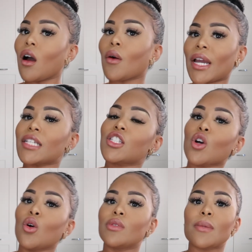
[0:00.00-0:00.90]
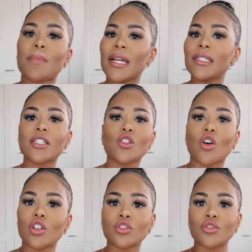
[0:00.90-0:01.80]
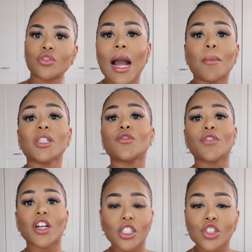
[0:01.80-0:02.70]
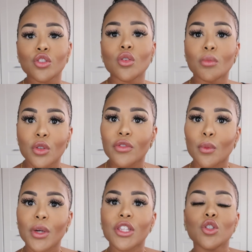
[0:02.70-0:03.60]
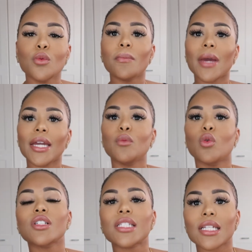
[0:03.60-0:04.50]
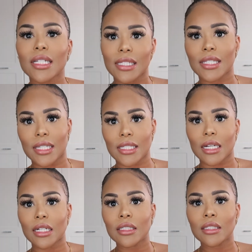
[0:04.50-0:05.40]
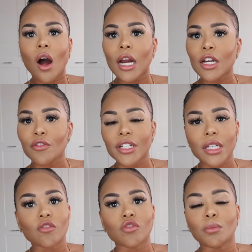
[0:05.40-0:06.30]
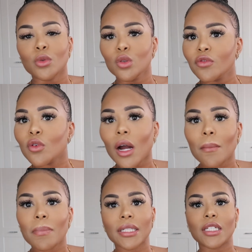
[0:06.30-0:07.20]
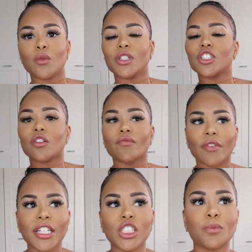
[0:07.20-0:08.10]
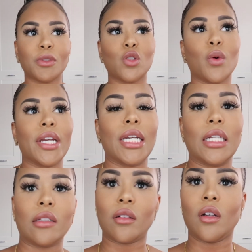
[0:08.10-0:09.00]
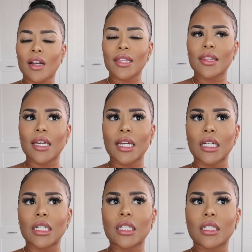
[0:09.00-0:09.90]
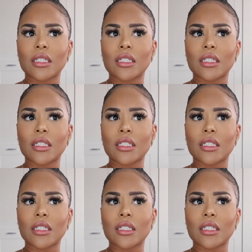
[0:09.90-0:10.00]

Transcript: Okay, so depending on how much furniture you're moving with, you may want to consider hiring a removal company, which can range between, I think,